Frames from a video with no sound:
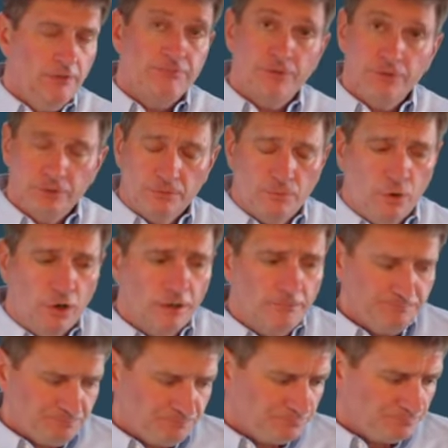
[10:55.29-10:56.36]

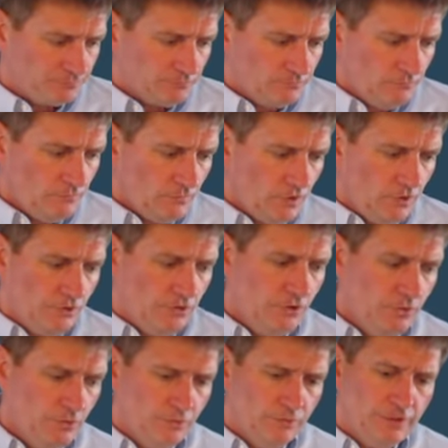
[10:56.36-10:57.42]
Furthermore,
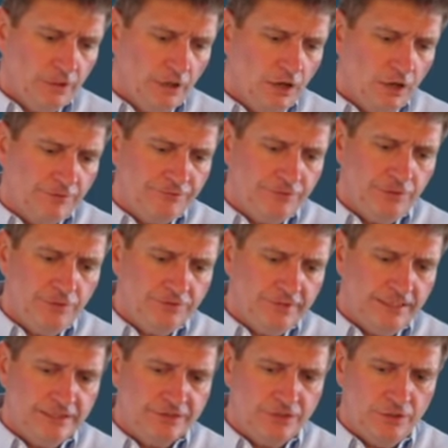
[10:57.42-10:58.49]
there are a few
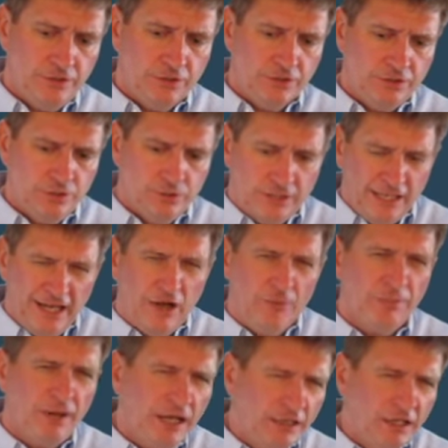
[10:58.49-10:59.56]
things that you can do to
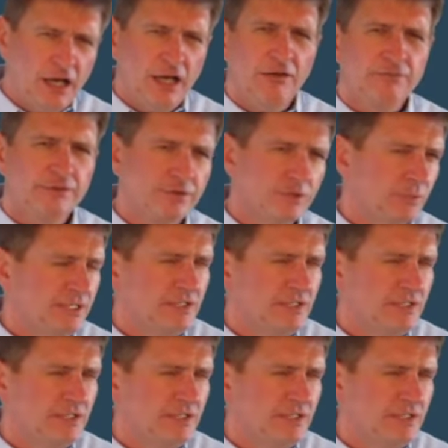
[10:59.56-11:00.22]
help uncover the